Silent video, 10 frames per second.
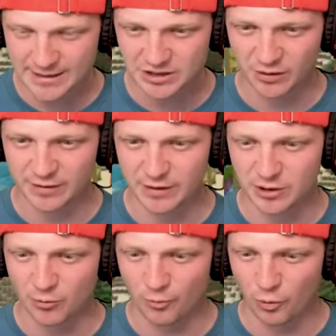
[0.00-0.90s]
so I think
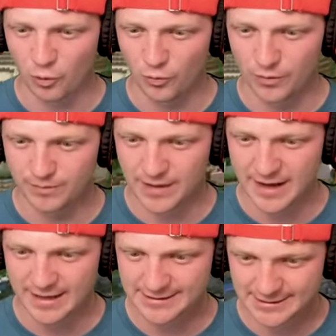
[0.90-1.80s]
the wool would be
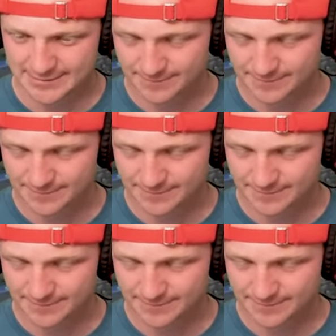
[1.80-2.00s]
nice.